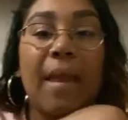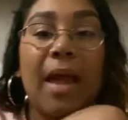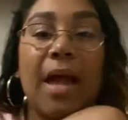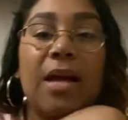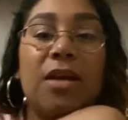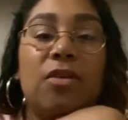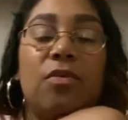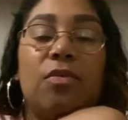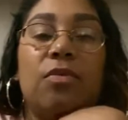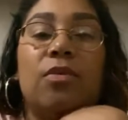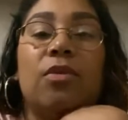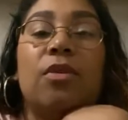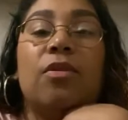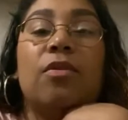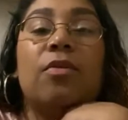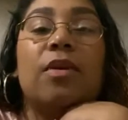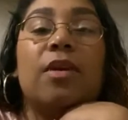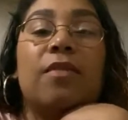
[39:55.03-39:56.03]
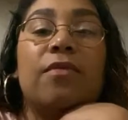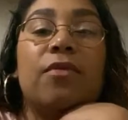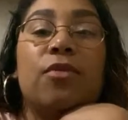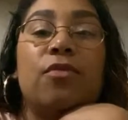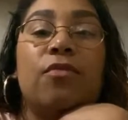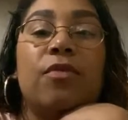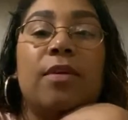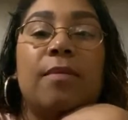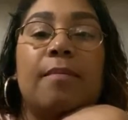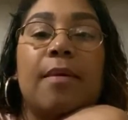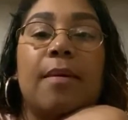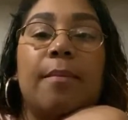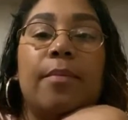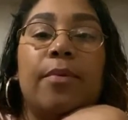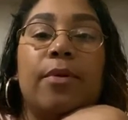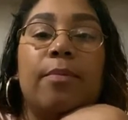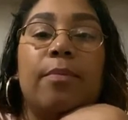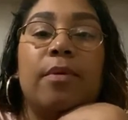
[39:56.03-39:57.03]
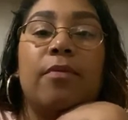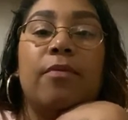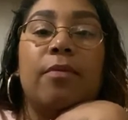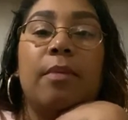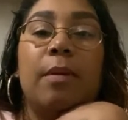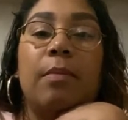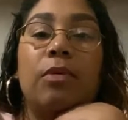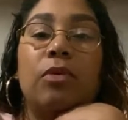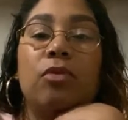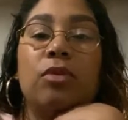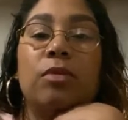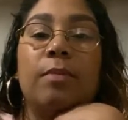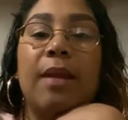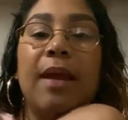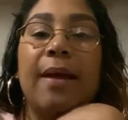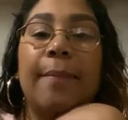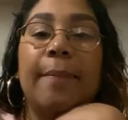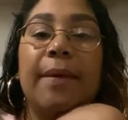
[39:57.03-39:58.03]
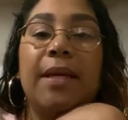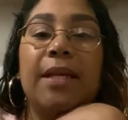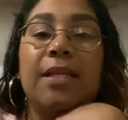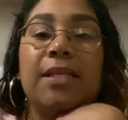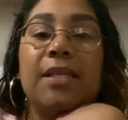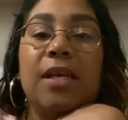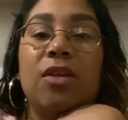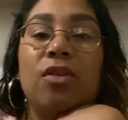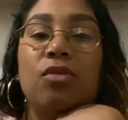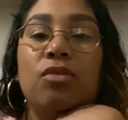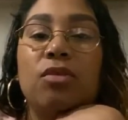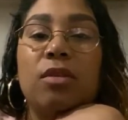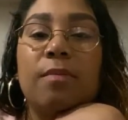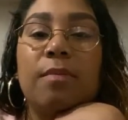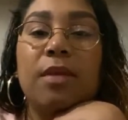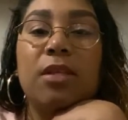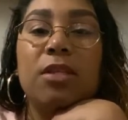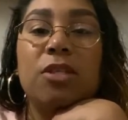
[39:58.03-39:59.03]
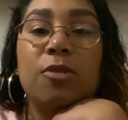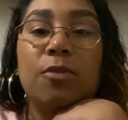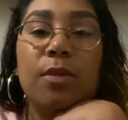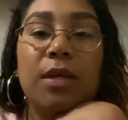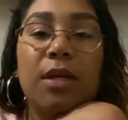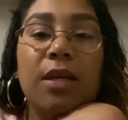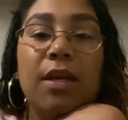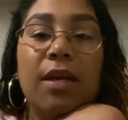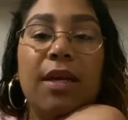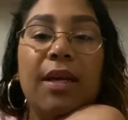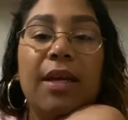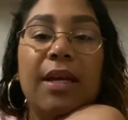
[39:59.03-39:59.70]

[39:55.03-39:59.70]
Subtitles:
I don't know if you remember, but remember those black beans that used to be sweet?